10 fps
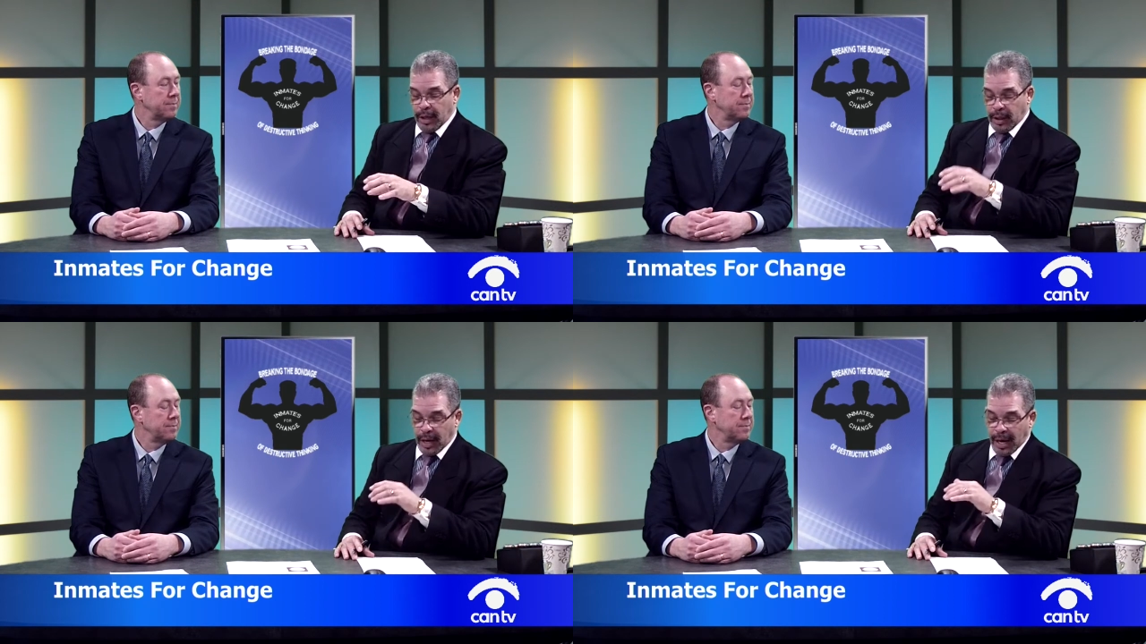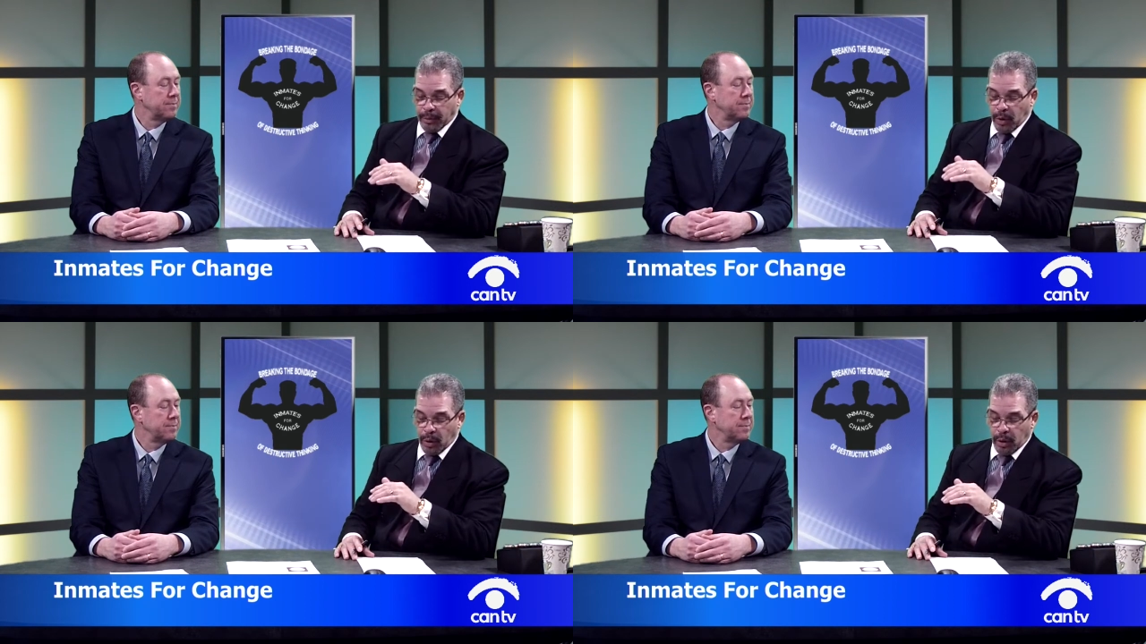Speaker 1: Now, I'm
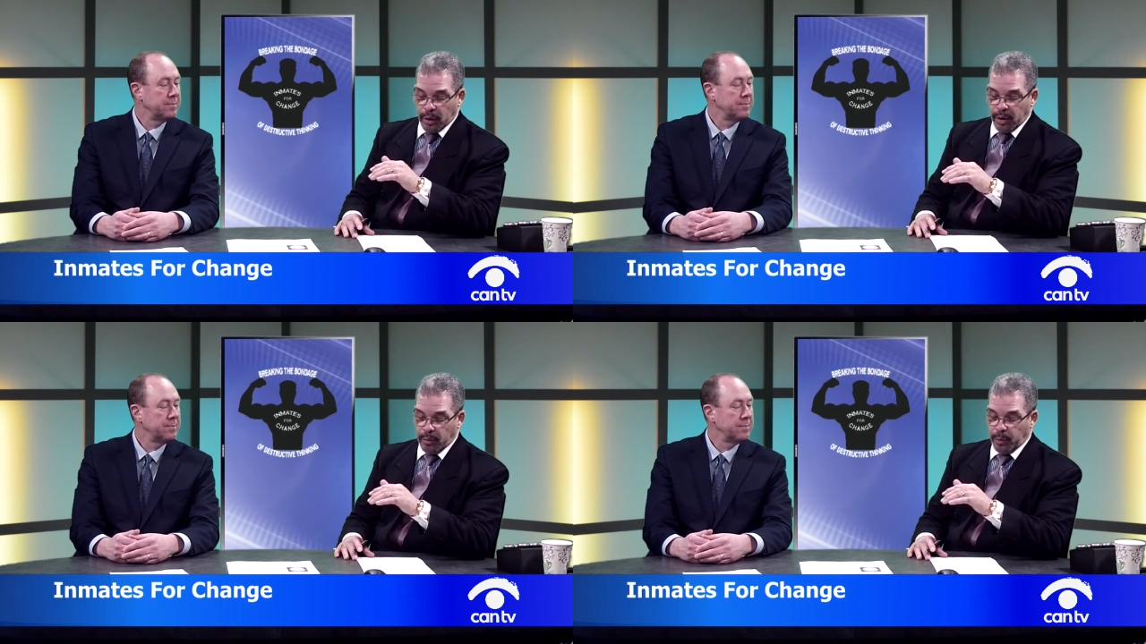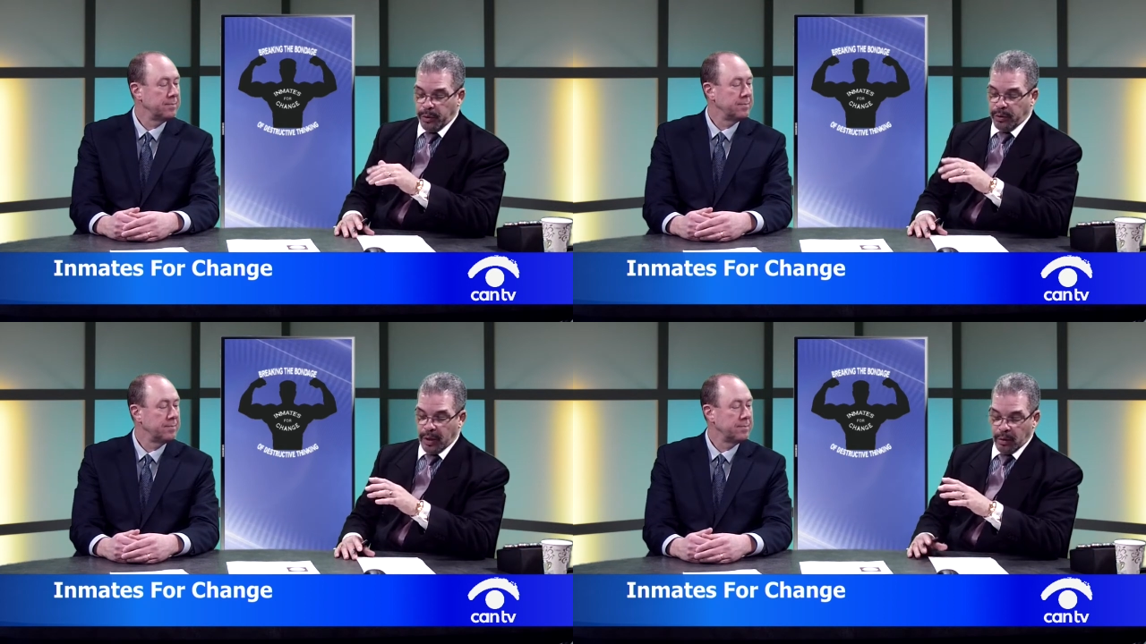going to attempt to
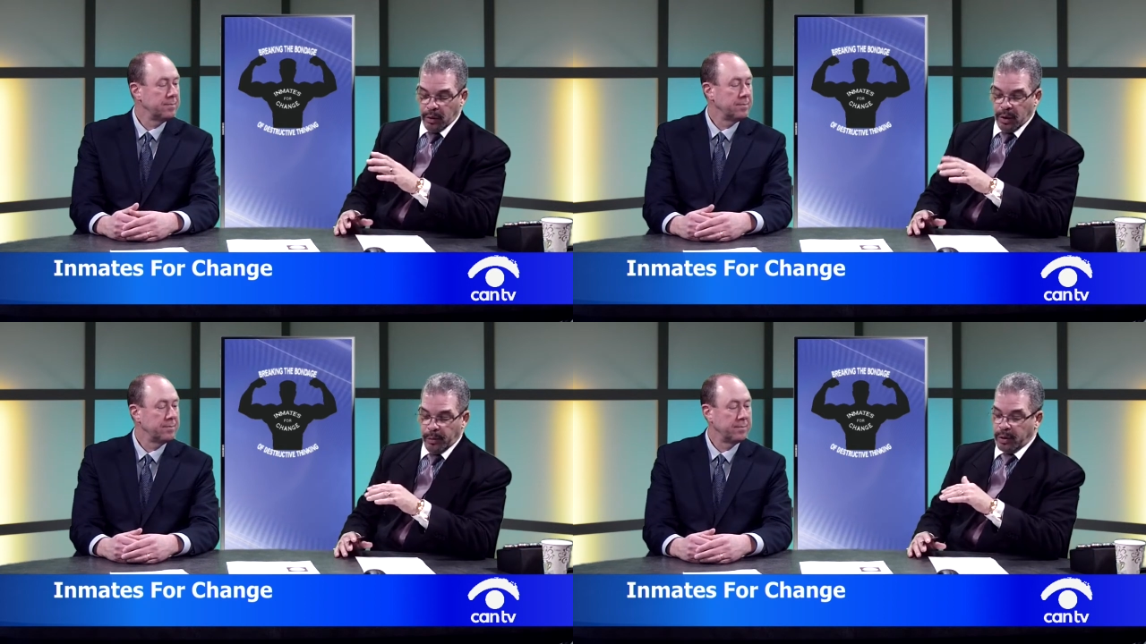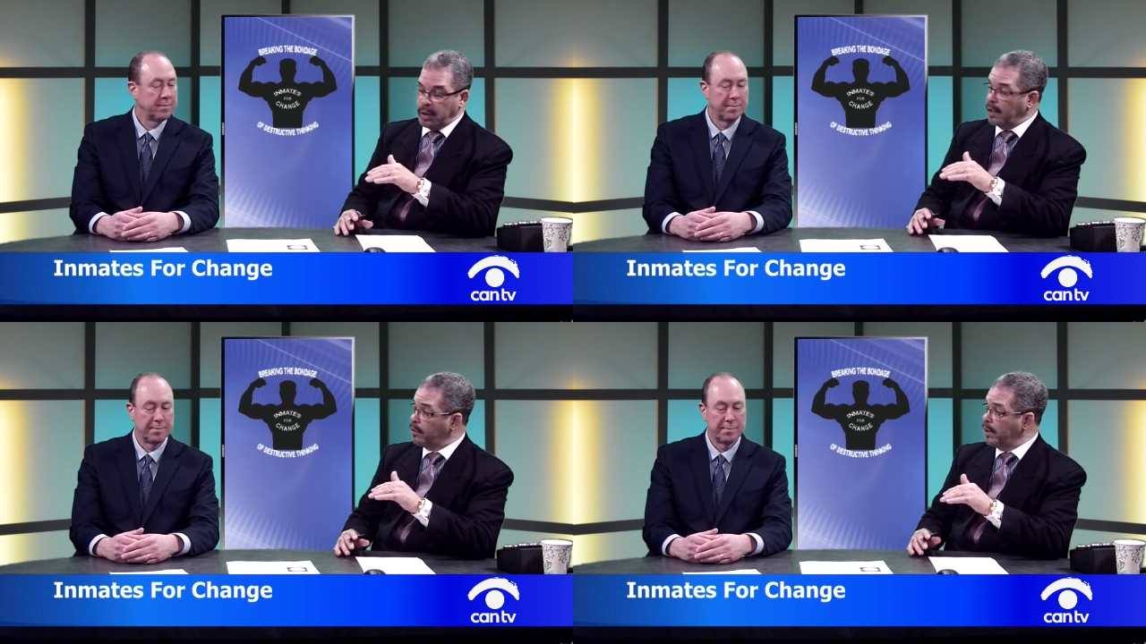put you out on a limb with the
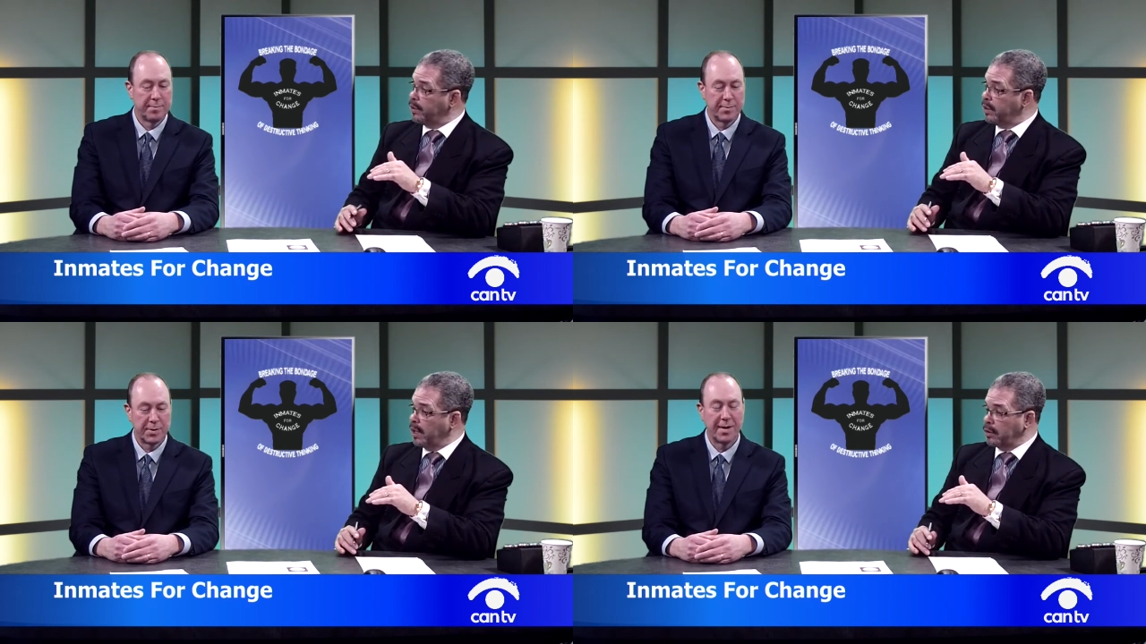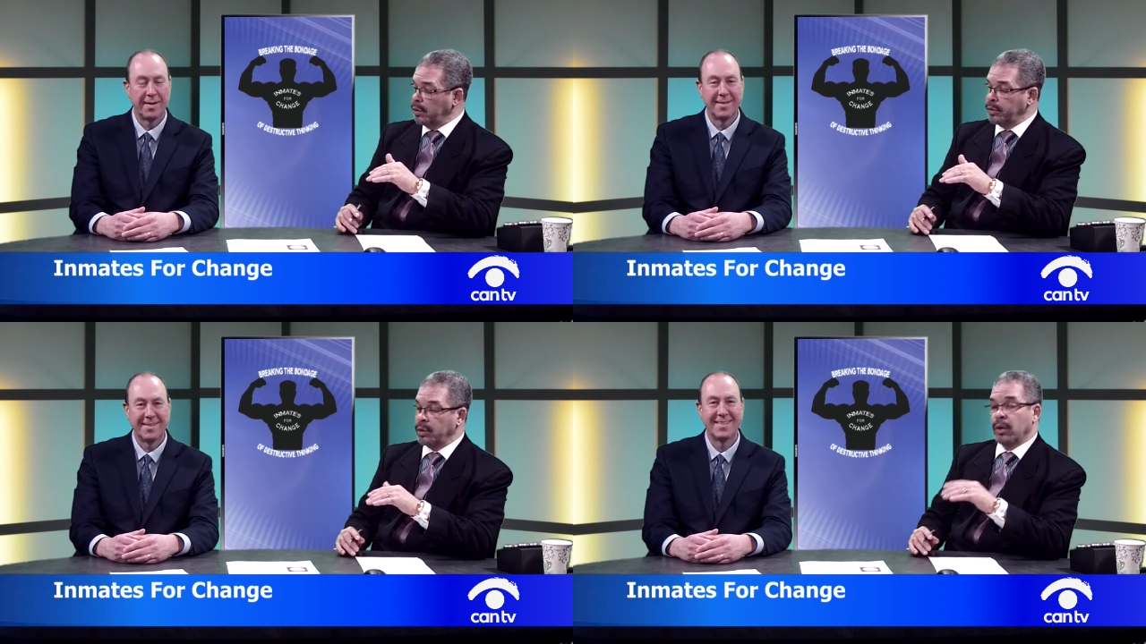next question, doctor mm
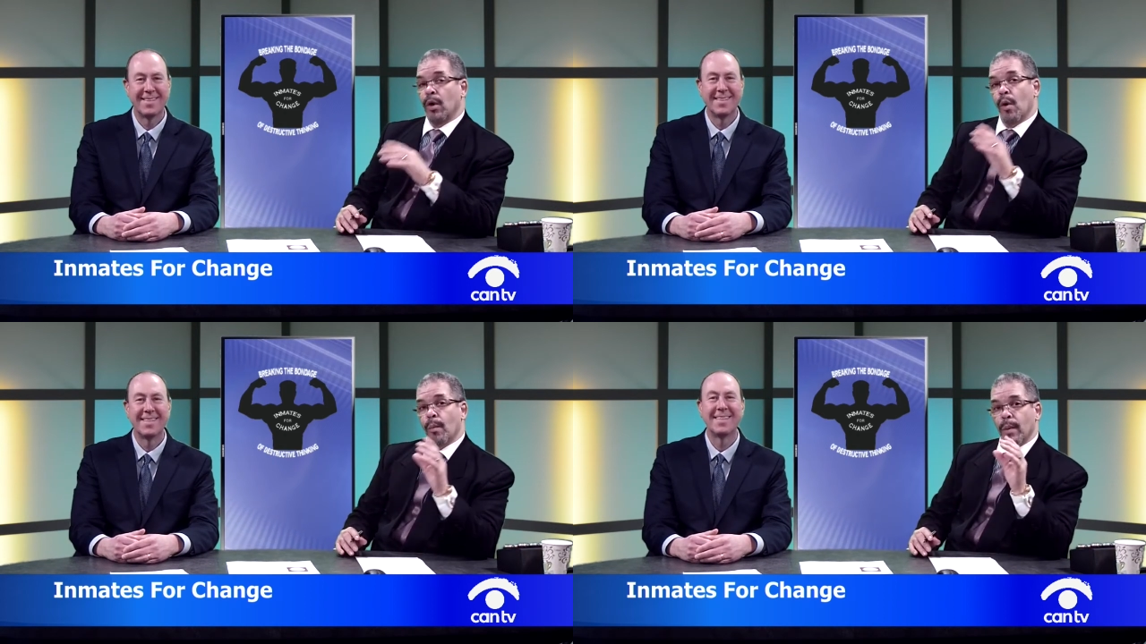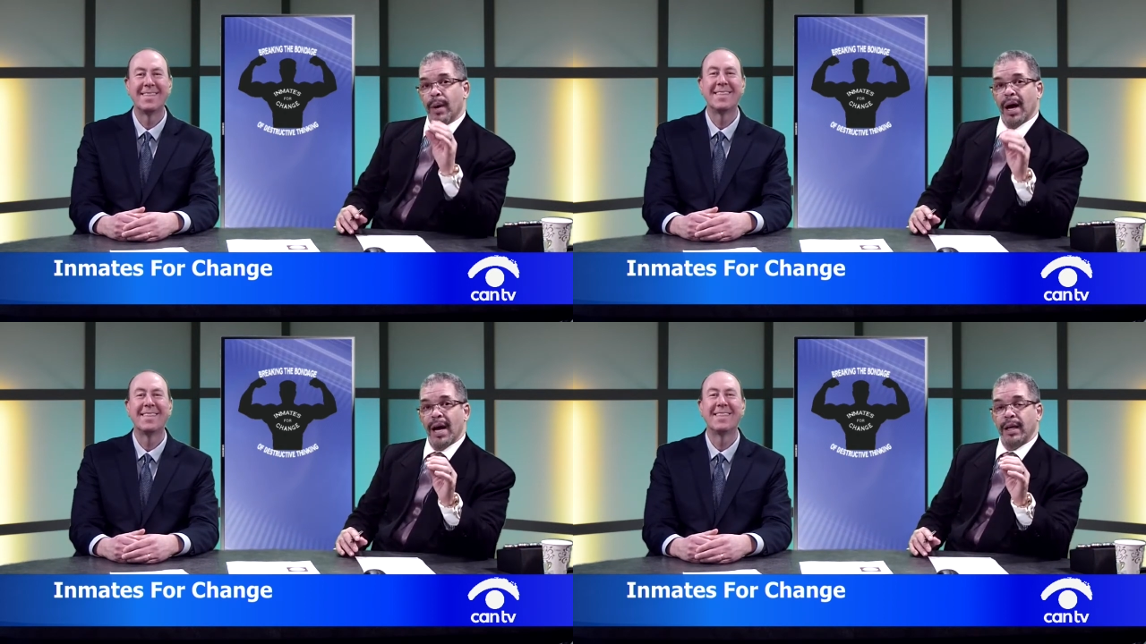Olson. But
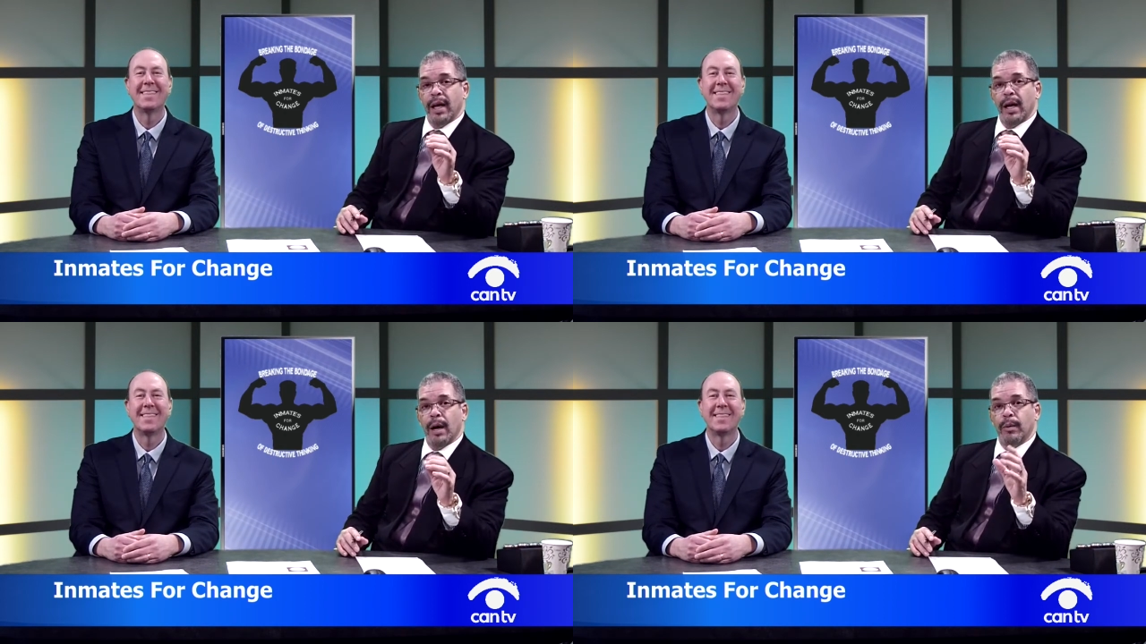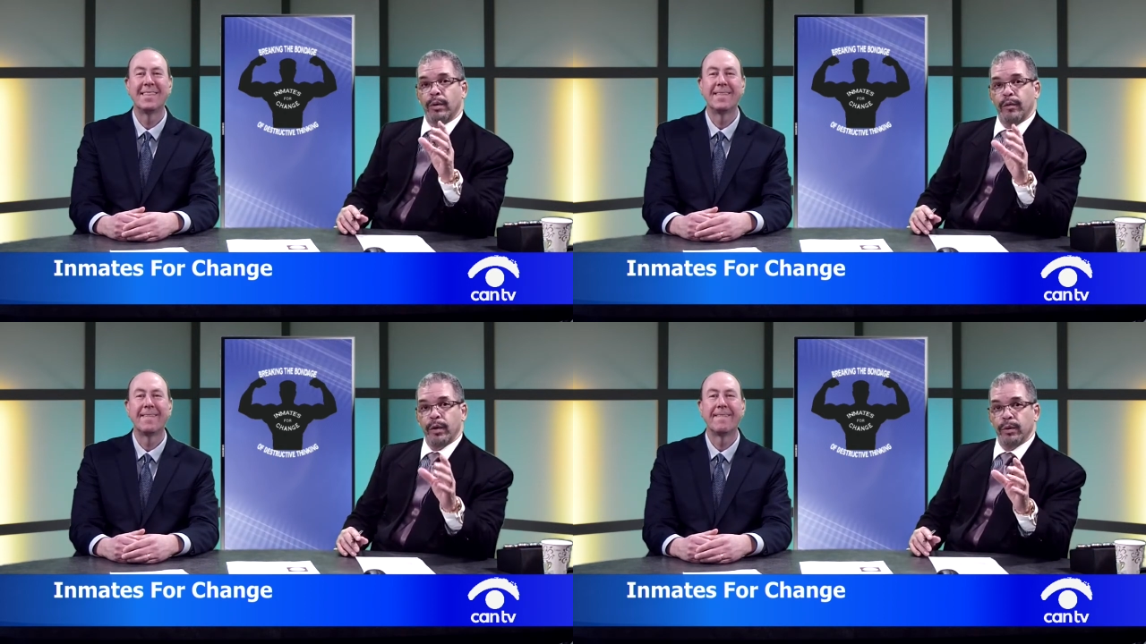behind that, I want the
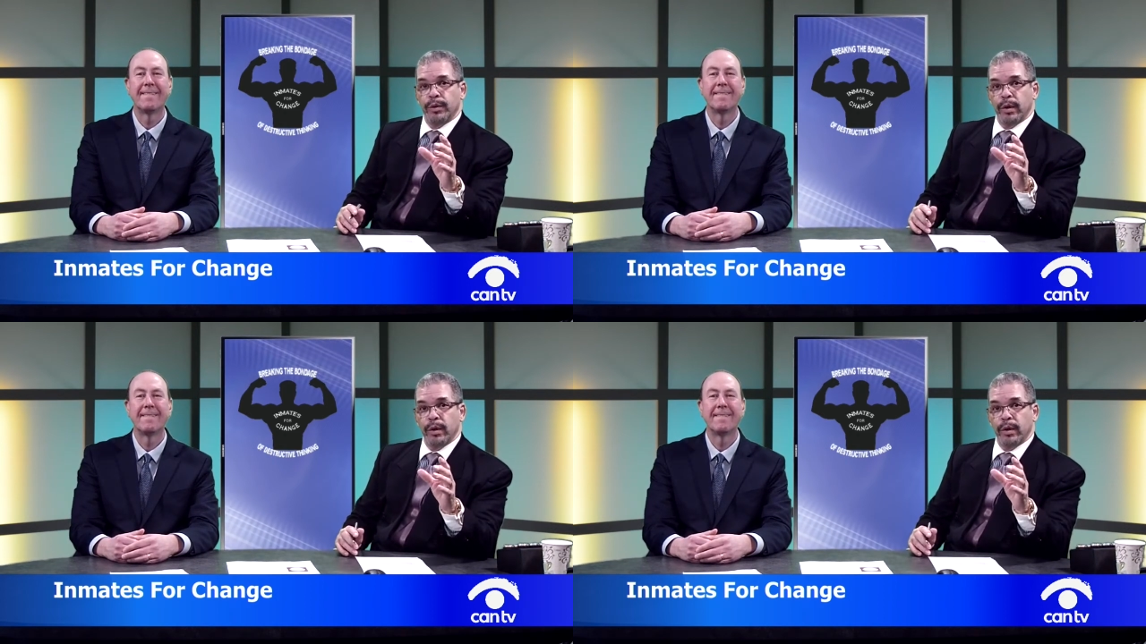viewers to